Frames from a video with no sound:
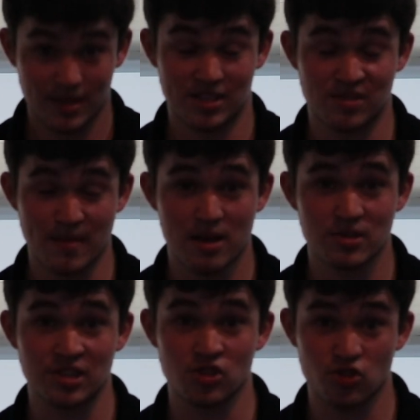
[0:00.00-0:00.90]
It
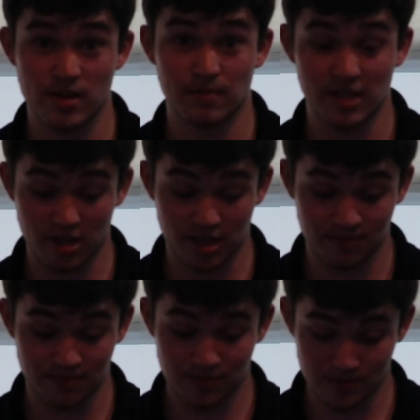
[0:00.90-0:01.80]
smells extremely
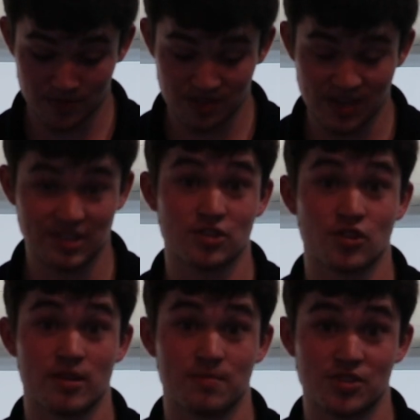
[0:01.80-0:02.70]
good. Scent is
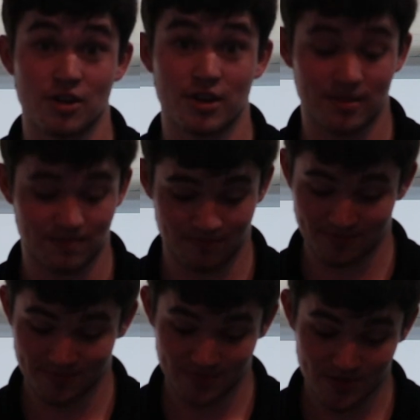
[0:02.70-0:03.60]
cream soda.
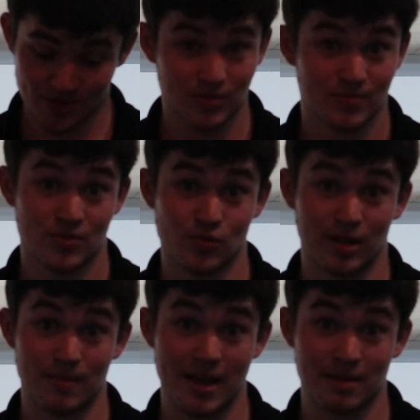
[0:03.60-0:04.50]
It's
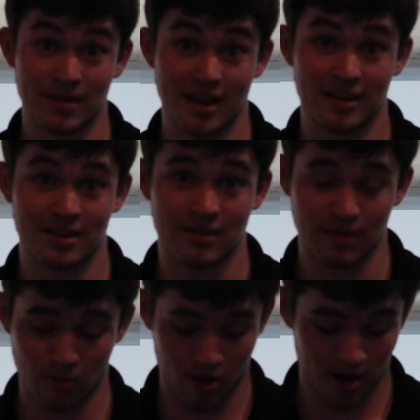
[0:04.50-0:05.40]
really making me like it
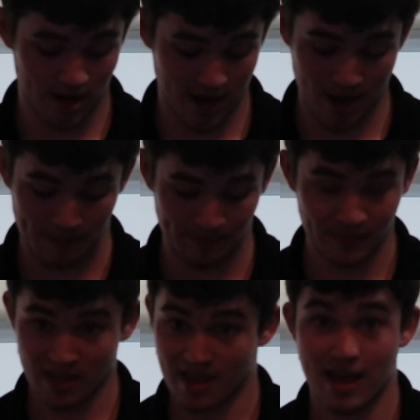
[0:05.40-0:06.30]
even more. I
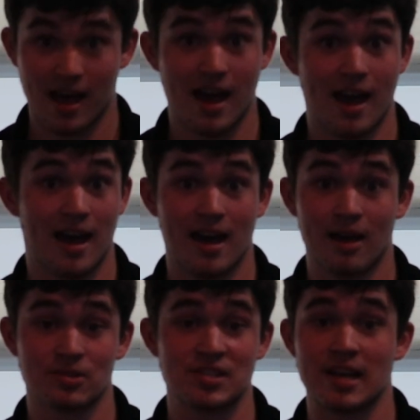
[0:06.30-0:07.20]

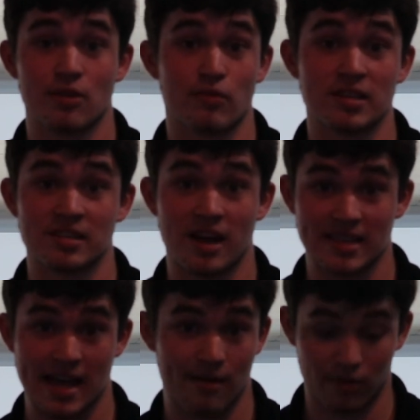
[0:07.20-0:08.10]
don't see any reason not
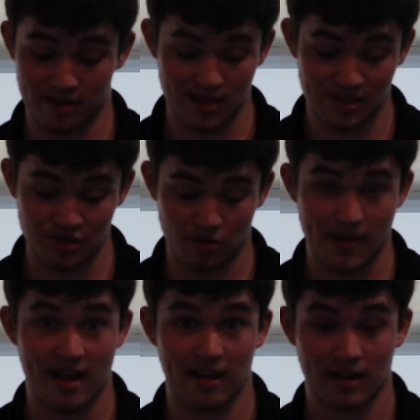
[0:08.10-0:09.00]
to have one of these in your
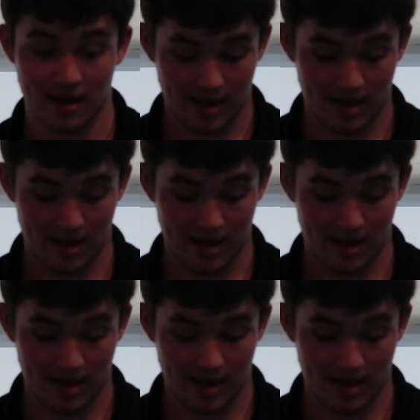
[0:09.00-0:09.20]
bag.